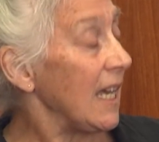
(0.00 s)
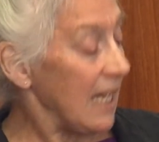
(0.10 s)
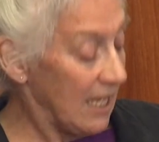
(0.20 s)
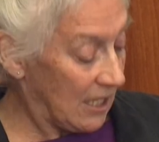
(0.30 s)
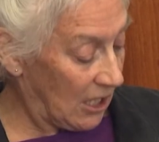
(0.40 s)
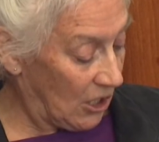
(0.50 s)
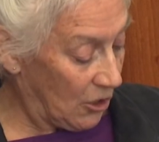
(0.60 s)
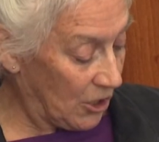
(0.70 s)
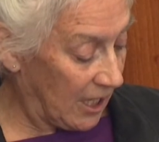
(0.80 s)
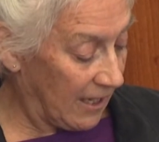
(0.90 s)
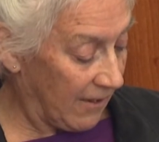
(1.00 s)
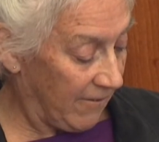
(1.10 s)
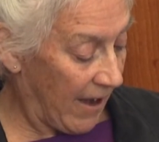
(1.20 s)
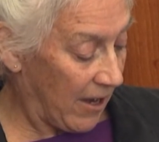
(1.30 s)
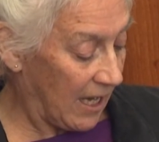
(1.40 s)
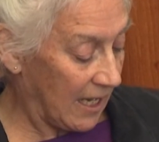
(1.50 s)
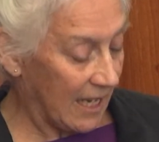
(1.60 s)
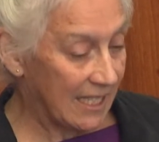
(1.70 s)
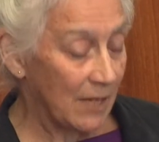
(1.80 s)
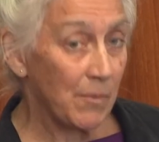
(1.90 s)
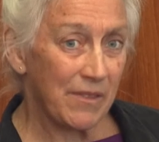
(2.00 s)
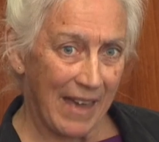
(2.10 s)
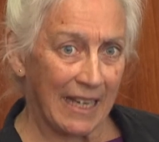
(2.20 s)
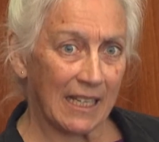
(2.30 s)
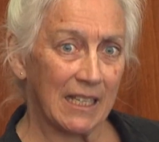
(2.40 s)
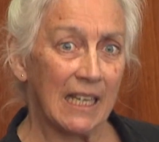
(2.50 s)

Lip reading: is usually very sympathetic,